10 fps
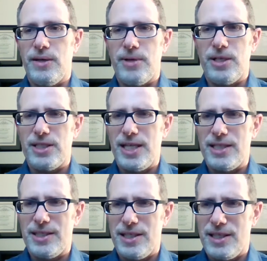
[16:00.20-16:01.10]
I mean, because
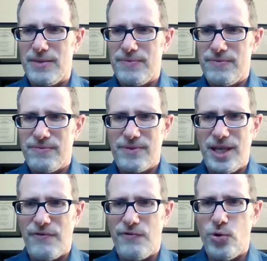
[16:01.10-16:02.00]
that's
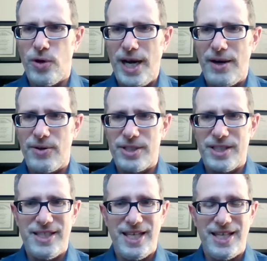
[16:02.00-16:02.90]
4 hours
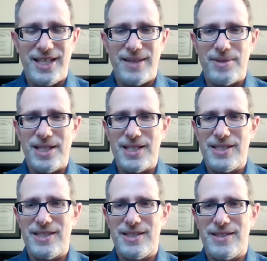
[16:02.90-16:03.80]
a day. I mean,
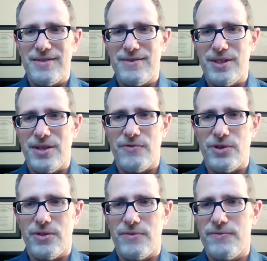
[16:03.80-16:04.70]
that's
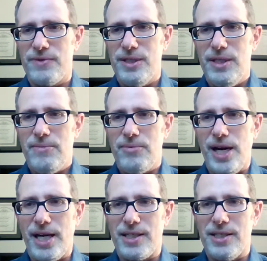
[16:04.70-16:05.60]
for
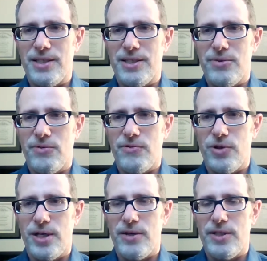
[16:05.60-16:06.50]
practice, the
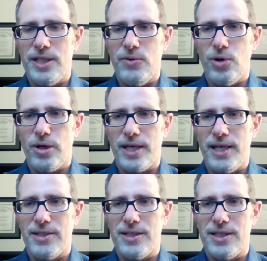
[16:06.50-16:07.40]
4 hour day
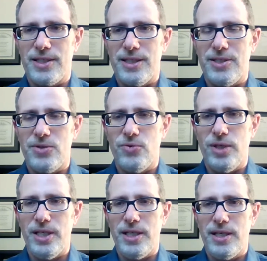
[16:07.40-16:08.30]
workout, 6 days a
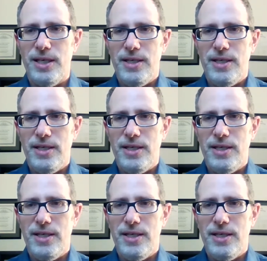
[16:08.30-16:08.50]
week.